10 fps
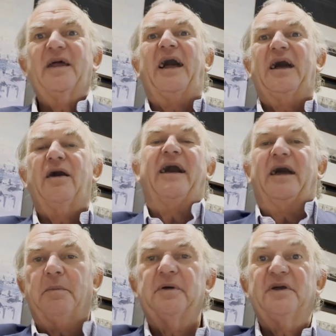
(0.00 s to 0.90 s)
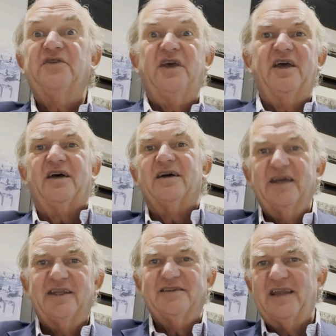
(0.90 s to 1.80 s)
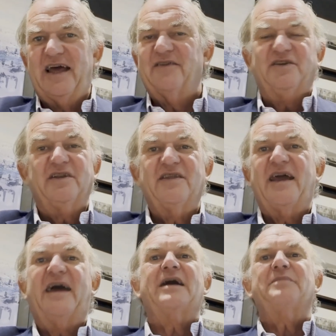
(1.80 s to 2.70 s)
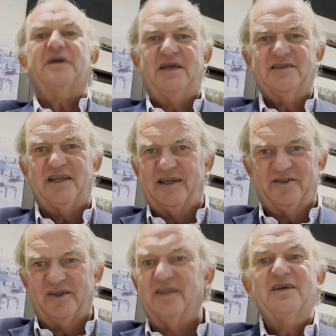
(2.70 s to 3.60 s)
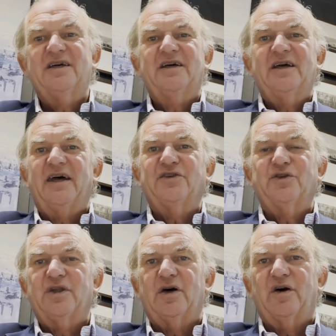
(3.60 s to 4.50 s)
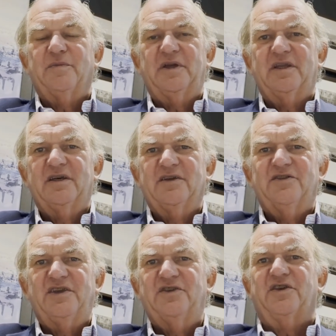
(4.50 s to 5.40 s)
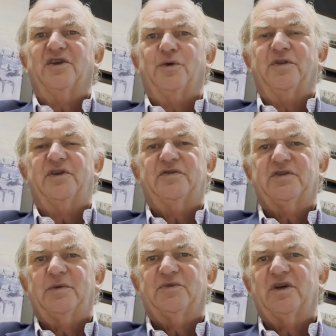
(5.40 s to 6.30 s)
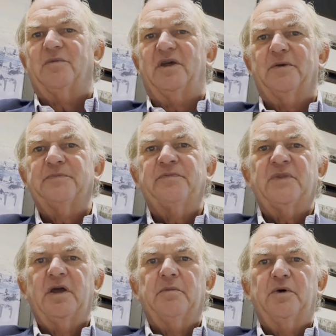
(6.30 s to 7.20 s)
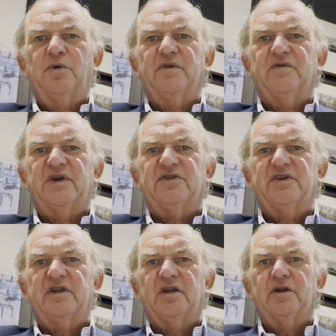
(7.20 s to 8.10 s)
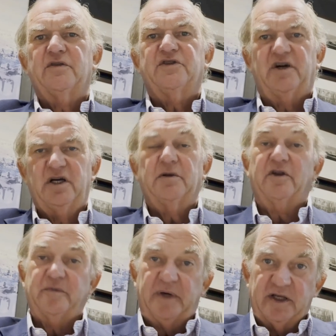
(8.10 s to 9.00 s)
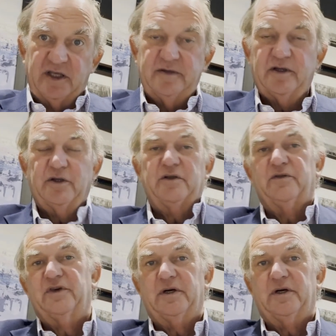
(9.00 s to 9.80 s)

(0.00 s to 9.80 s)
our app, is here. It has landed. The app has landed. As you know, I've been teasing you with this for some time now, but we've invested a lot of time, a lot of money, a lot of